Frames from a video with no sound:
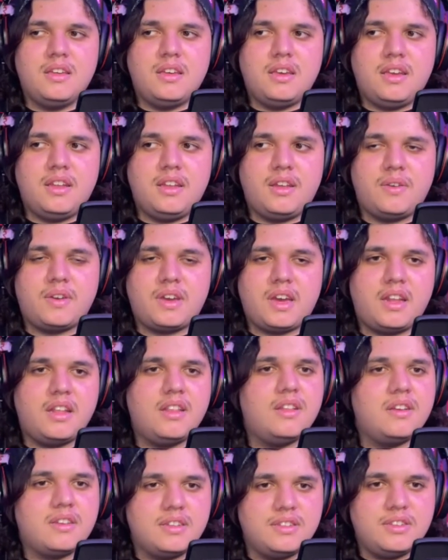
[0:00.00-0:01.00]
you know kind of
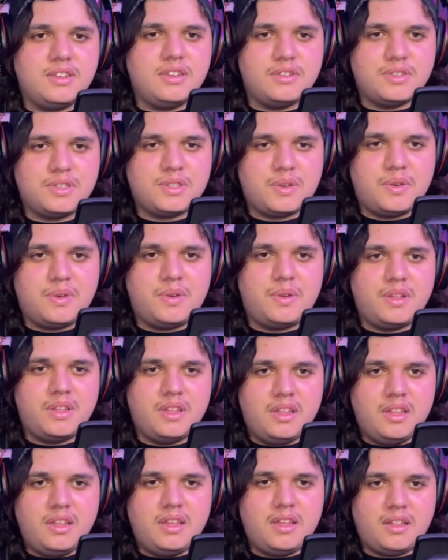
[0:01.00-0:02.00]
look into your soul
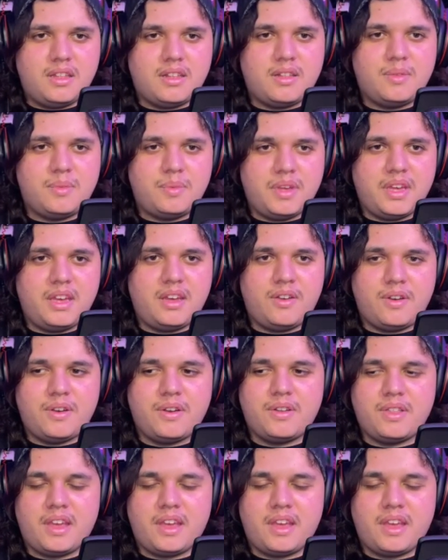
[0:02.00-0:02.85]
a little bit mm-hmm.